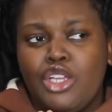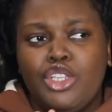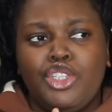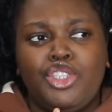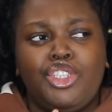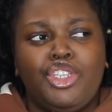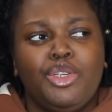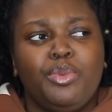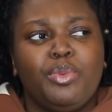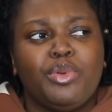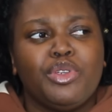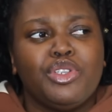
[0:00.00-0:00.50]

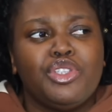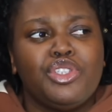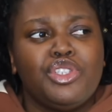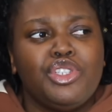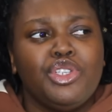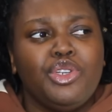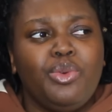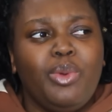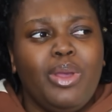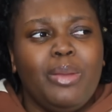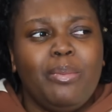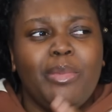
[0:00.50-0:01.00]
to
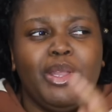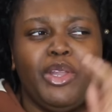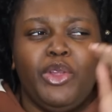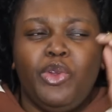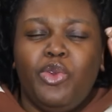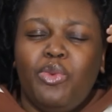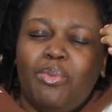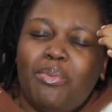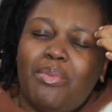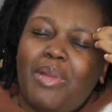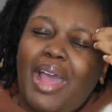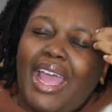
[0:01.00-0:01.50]
pursue women
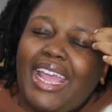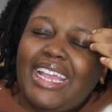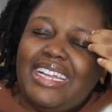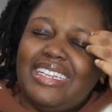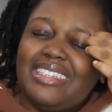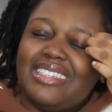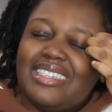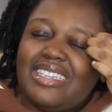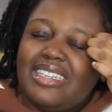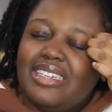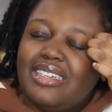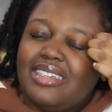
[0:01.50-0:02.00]
who
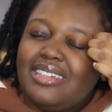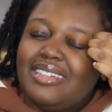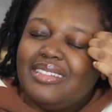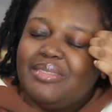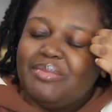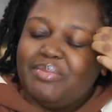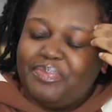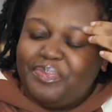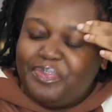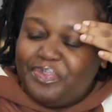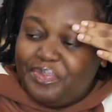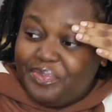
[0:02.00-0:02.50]
might
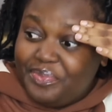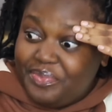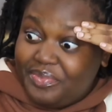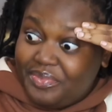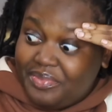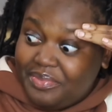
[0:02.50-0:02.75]
be